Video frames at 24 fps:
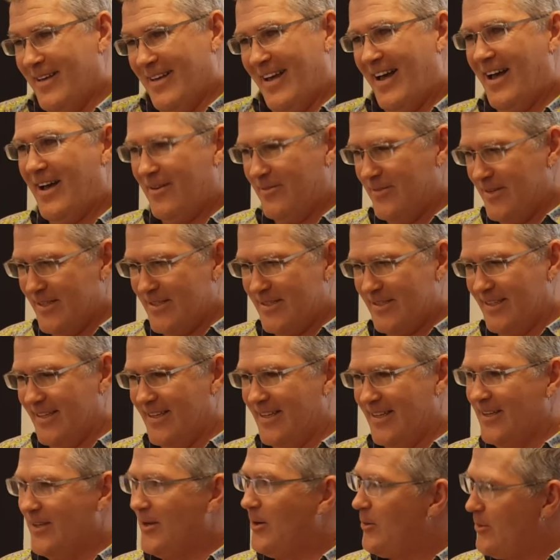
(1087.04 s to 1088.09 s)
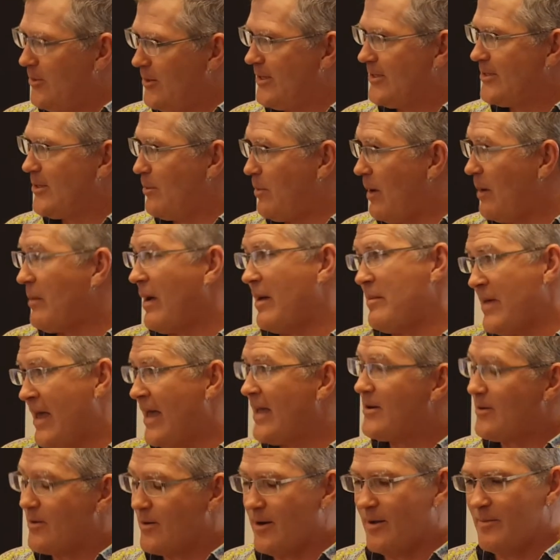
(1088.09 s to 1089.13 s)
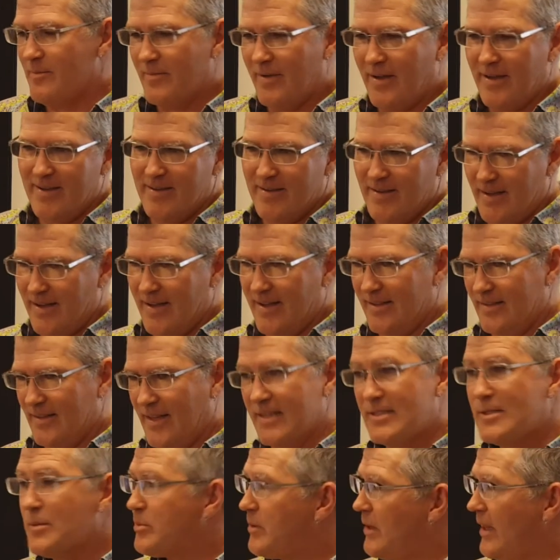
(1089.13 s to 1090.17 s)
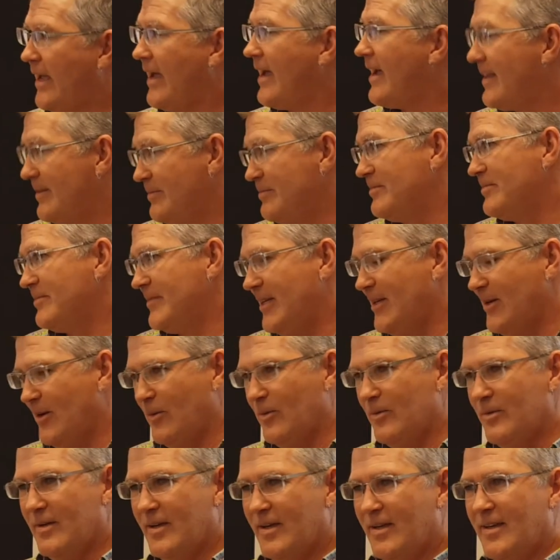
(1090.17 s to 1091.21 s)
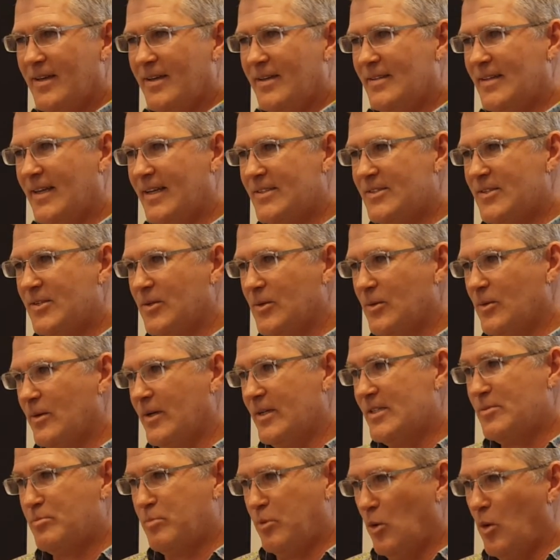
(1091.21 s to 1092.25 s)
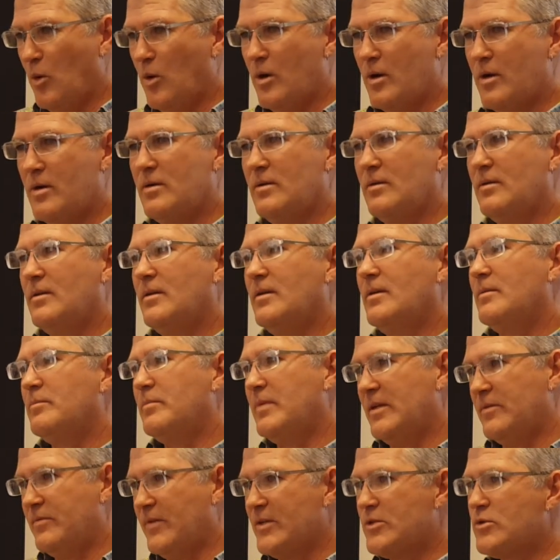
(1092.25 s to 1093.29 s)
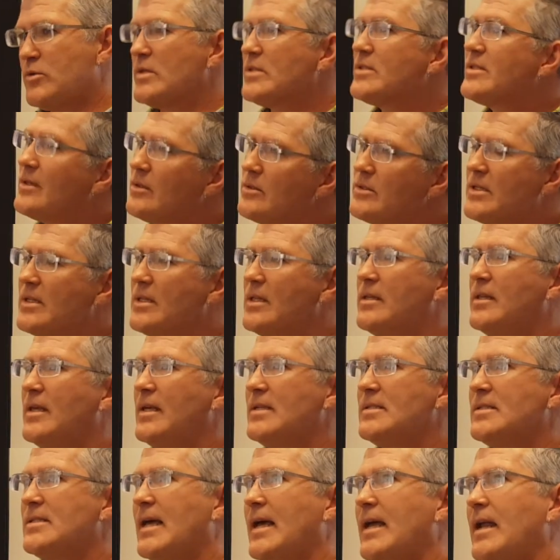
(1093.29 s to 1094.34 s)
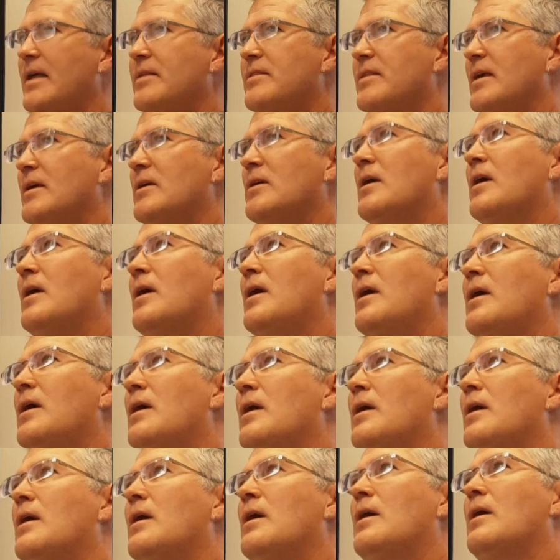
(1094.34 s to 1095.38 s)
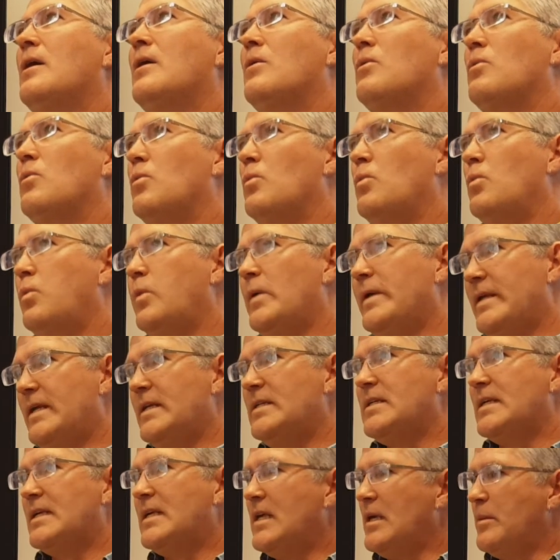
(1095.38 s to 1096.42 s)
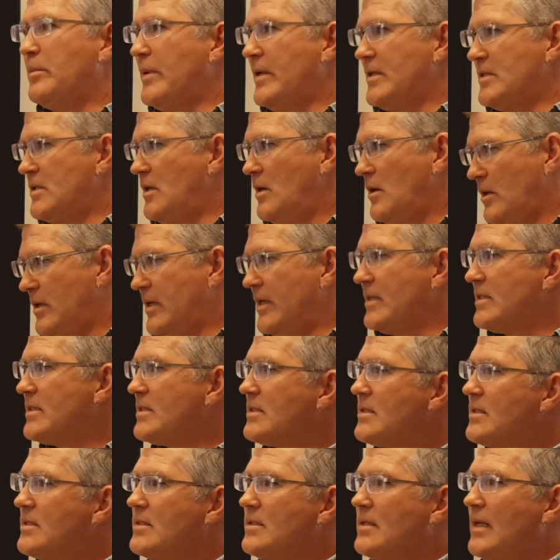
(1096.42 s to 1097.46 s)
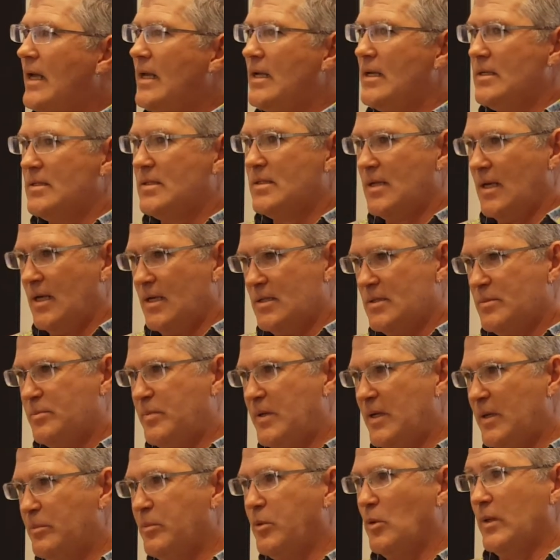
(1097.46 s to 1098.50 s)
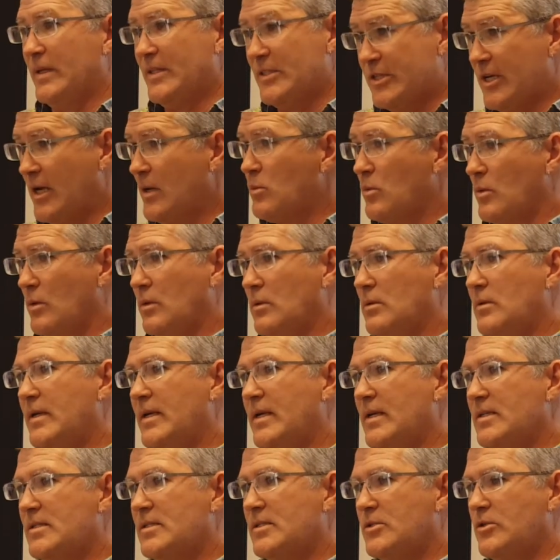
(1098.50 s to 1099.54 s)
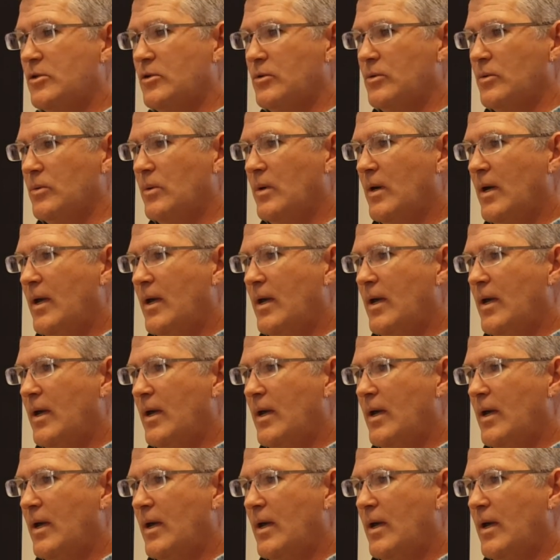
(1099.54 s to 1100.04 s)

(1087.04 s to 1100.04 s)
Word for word: Obviously, you know, you can tell by my manner. I'm, I, I like to play and, you know, like to explore, be adventurous. Those are the things that I think we need to keep as artists, as, as people in general, is to